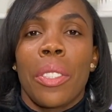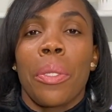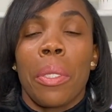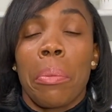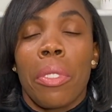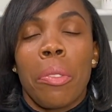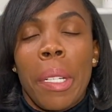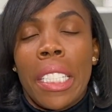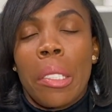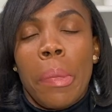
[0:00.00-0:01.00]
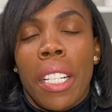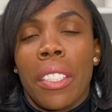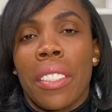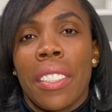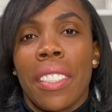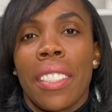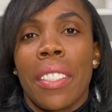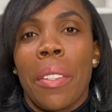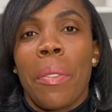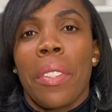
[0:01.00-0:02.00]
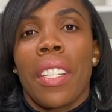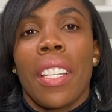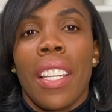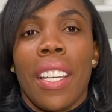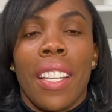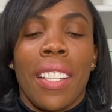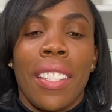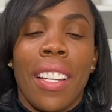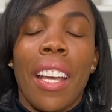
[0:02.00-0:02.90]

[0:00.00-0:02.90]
to improve my smile. And